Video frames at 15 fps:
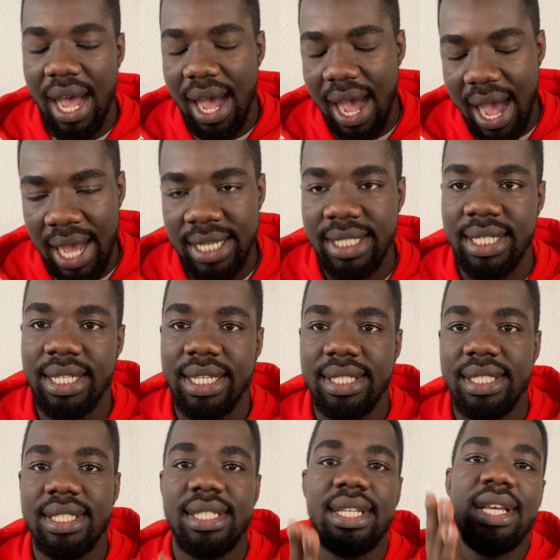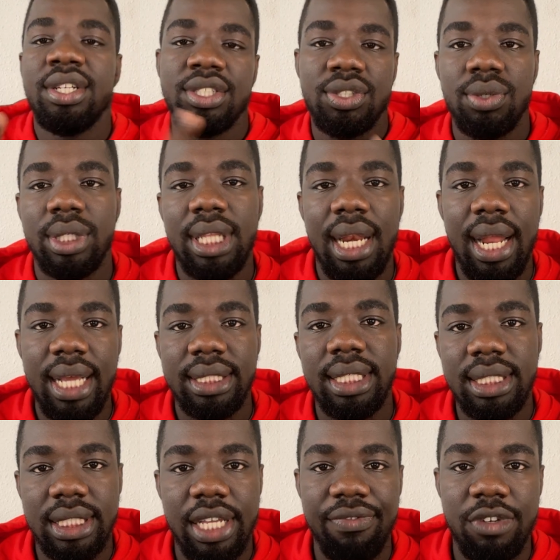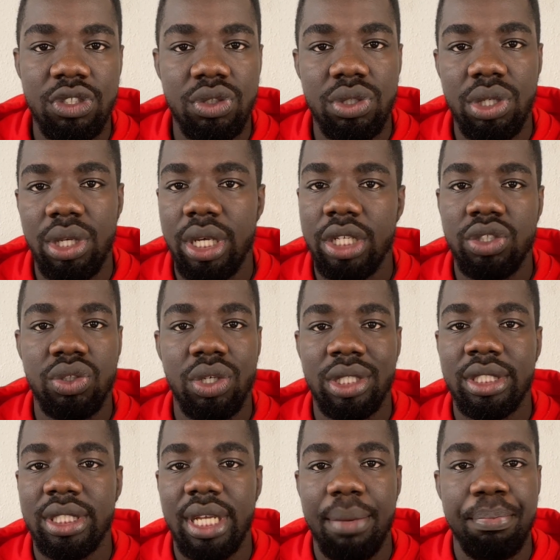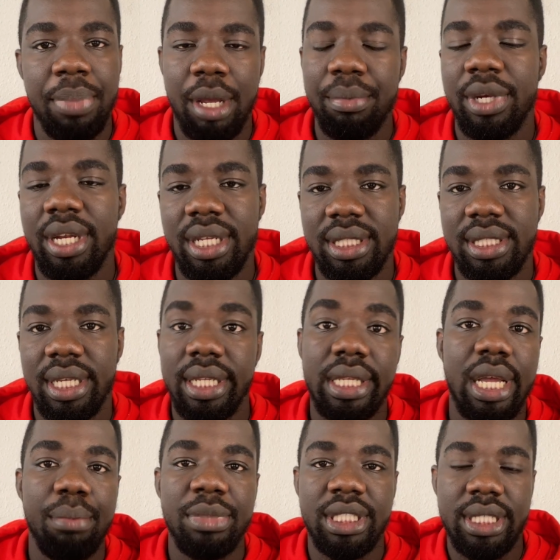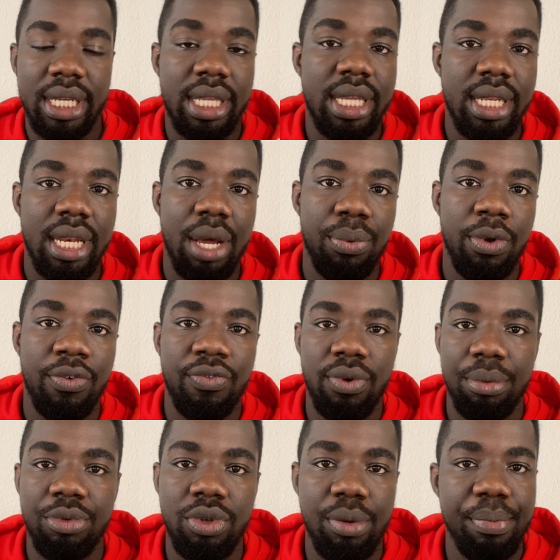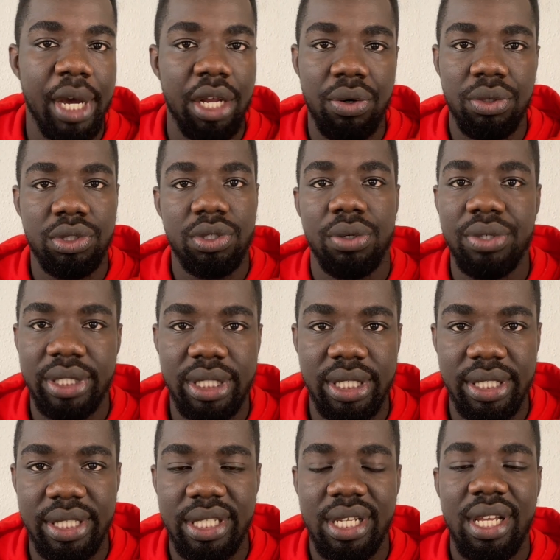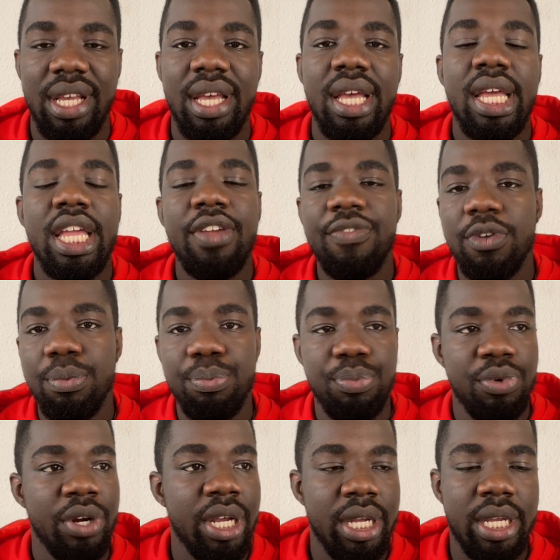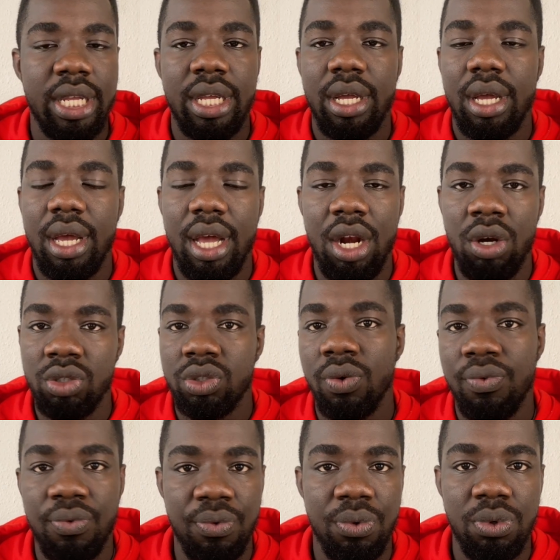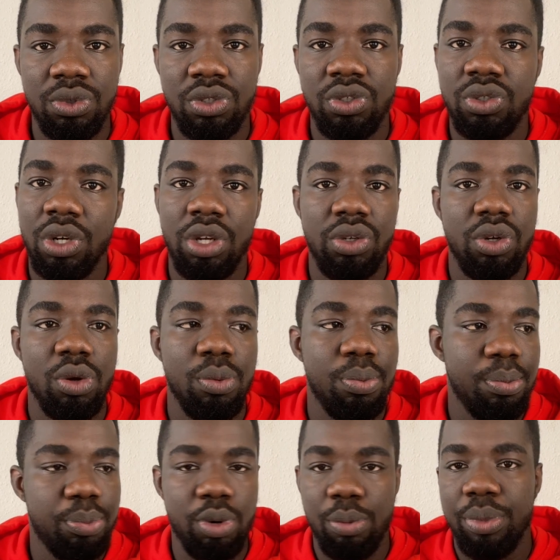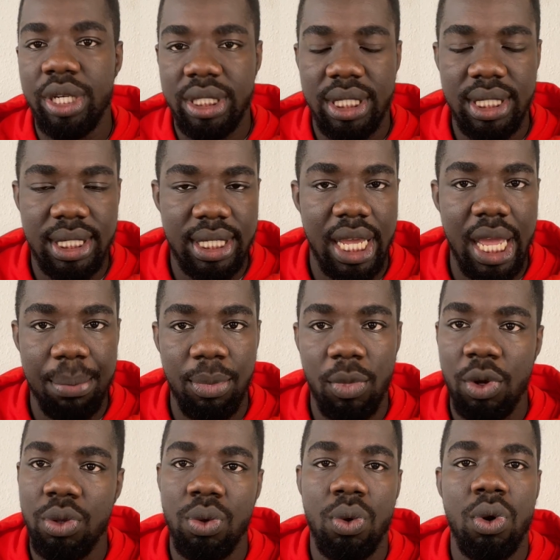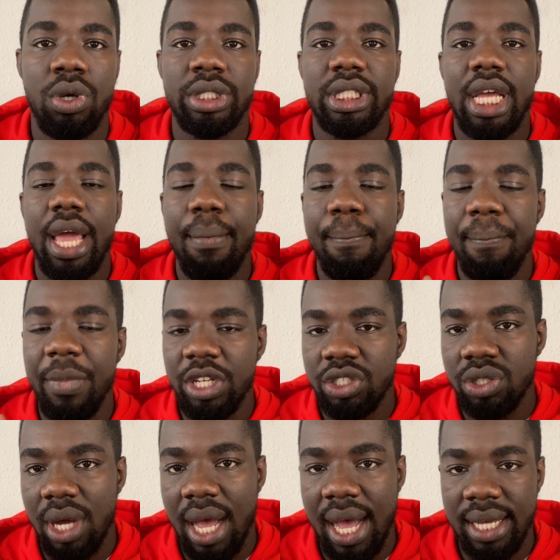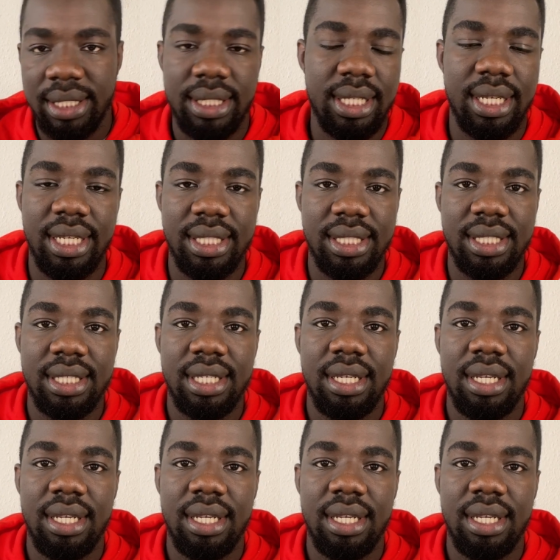accident. So the license given to you is not permanent. It can be taken away from you by the authorities. If you break a lot of rules during your probation time, or you cause a major accident